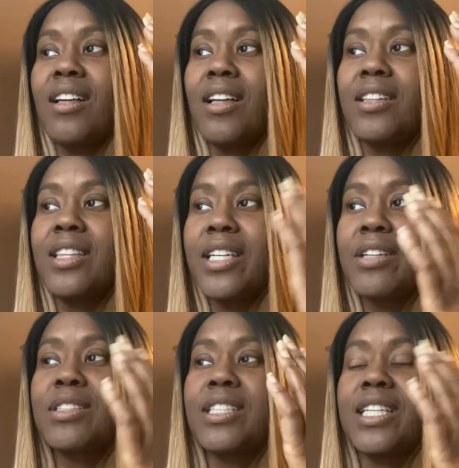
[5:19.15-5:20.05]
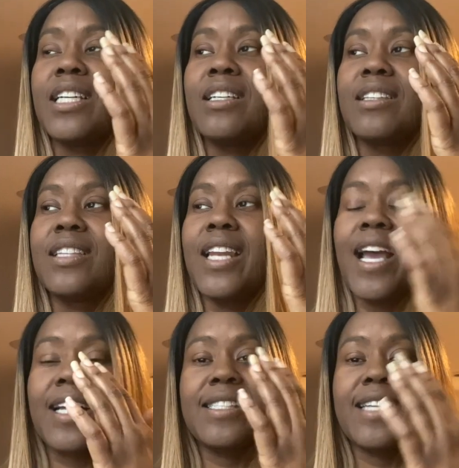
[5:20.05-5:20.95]
literally the
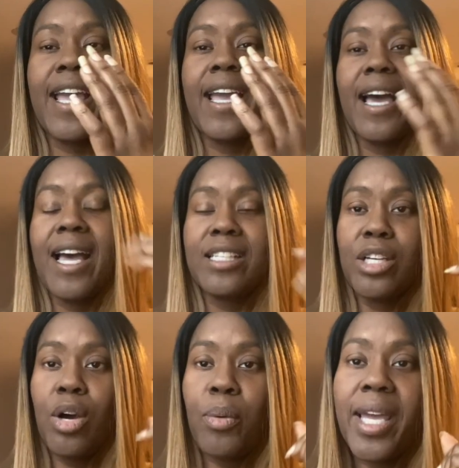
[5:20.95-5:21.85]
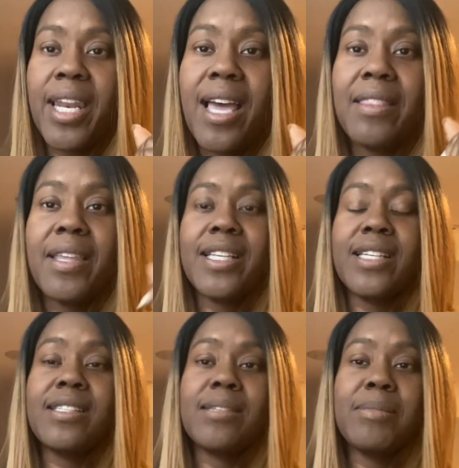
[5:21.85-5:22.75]
next day I had to go in and they
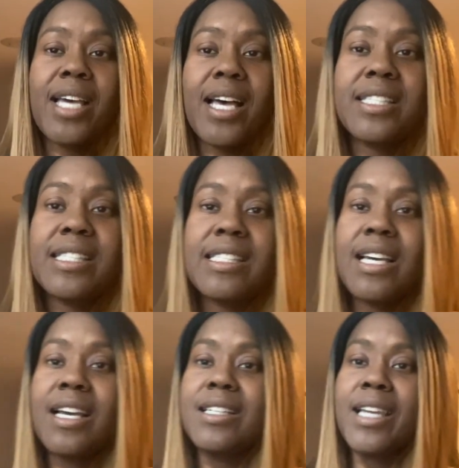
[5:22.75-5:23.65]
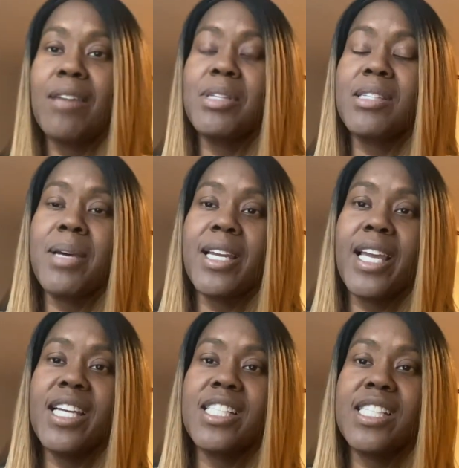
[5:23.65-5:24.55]
did some tests and gave me some
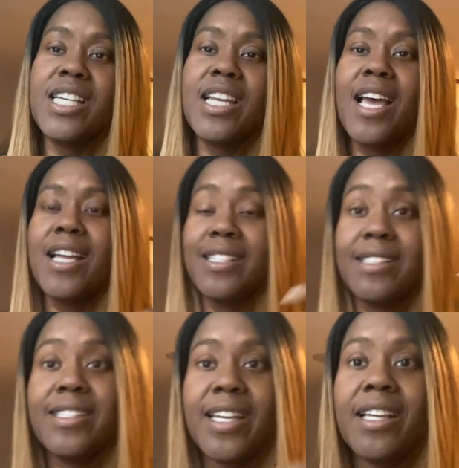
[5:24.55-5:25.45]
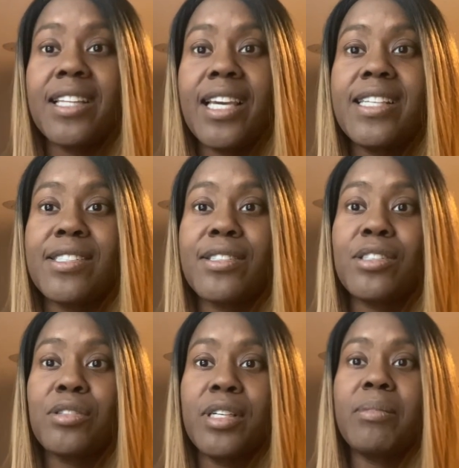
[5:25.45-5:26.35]
medication and did a laser
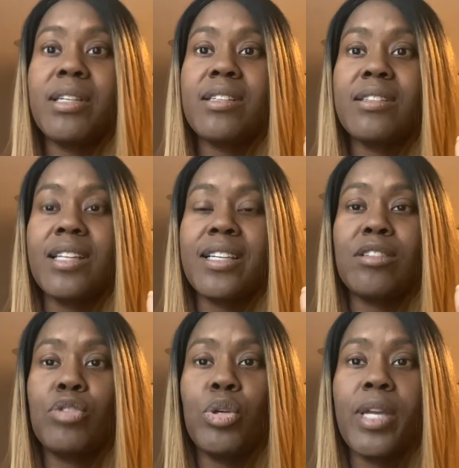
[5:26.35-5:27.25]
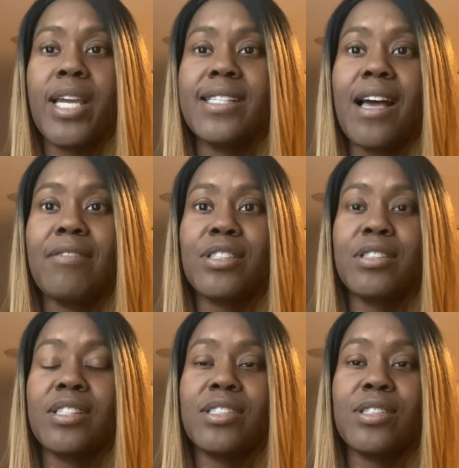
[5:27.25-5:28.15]
treatment like 2 days after
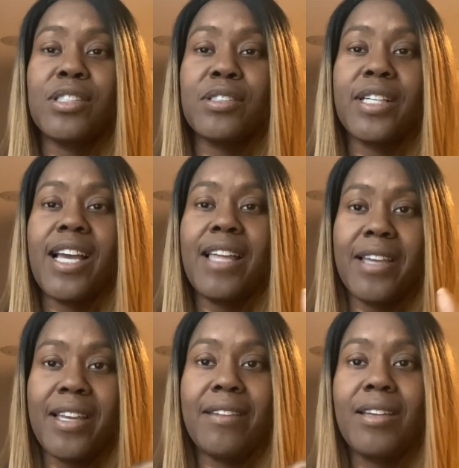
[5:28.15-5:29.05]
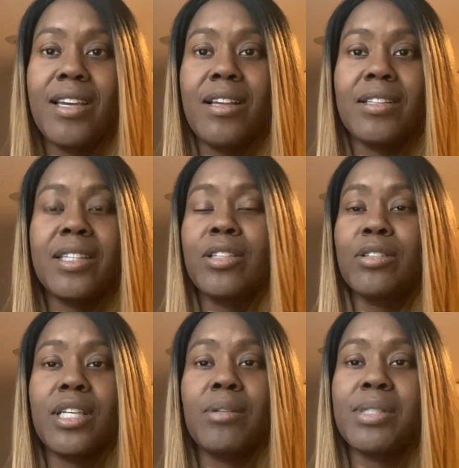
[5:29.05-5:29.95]
the surgery. And then
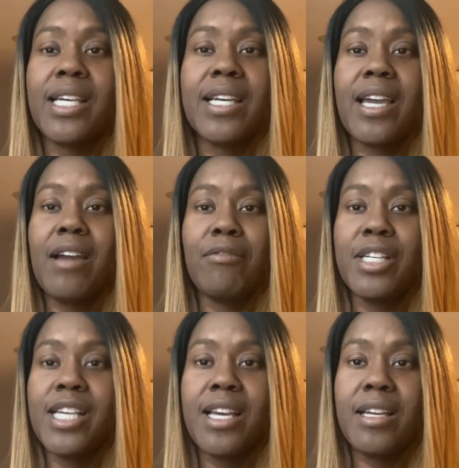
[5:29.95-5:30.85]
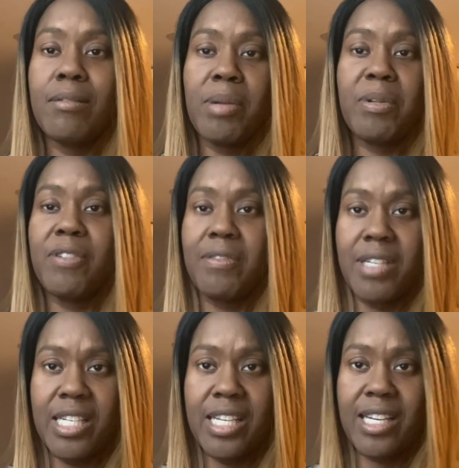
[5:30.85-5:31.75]
literally it was like every 10, maybe
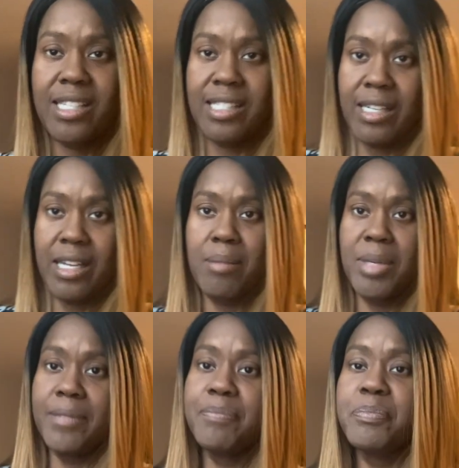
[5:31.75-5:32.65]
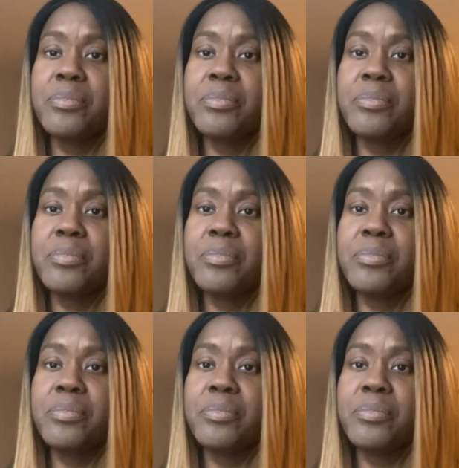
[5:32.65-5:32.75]
15 days I'd come in,